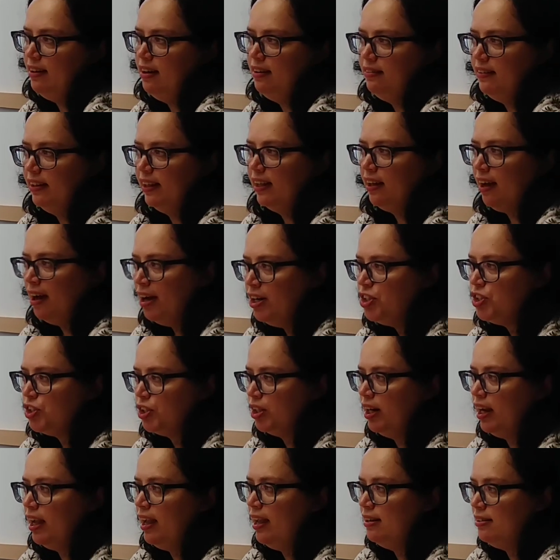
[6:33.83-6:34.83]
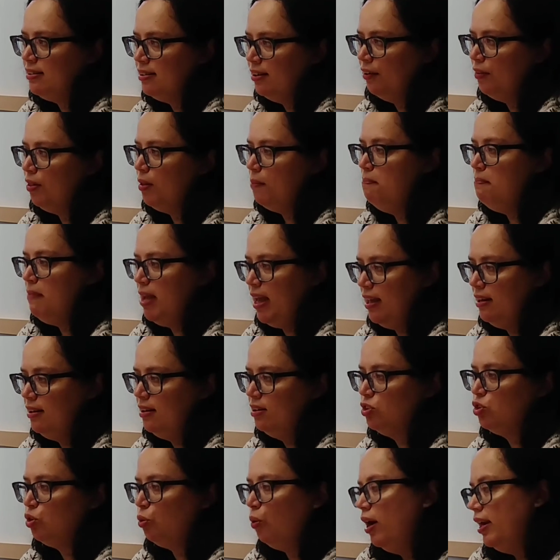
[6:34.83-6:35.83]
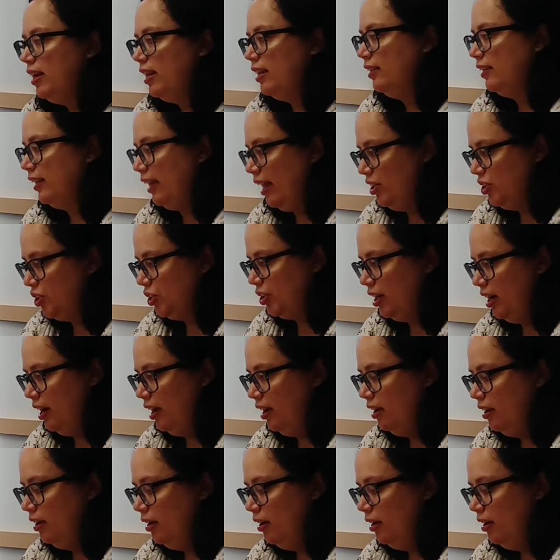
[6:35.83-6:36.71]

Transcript: in this country until the mid-20th century.